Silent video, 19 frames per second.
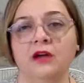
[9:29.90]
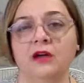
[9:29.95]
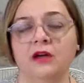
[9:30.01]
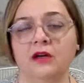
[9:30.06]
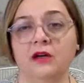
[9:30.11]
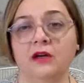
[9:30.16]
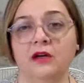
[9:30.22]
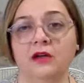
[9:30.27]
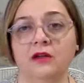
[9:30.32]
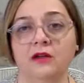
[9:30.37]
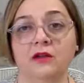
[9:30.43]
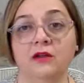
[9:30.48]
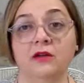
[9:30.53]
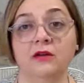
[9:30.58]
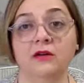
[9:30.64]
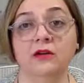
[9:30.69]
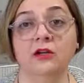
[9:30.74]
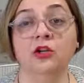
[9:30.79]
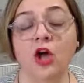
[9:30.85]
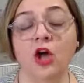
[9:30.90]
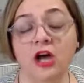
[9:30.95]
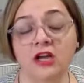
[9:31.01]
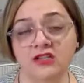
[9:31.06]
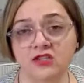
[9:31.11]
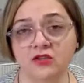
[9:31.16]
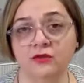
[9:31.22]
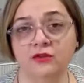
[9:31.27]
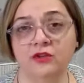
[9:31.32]
a
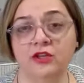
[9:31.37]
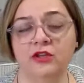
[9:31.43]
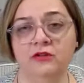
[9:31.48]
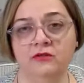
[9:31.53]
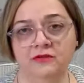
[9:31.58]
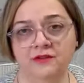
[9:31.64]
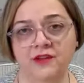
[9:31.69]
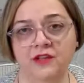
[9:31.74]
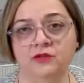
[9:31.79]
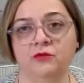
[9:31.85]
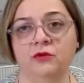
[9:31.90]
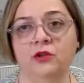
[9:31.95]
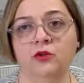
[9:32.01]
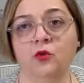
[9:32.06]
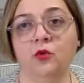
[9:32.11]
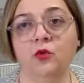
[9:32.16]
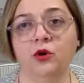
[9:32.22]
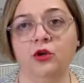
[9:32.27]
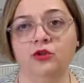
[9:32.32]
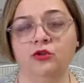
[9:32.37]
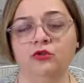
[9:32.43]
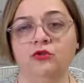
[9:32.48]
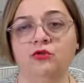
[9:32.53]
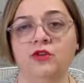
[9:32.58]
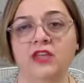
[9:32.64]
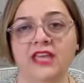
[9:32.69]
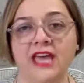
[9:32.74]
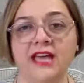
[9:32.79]
lawsuit in federal court
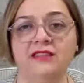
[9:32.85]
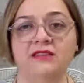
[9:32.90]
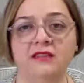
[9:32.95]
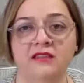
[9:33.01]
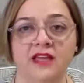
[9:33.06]
to get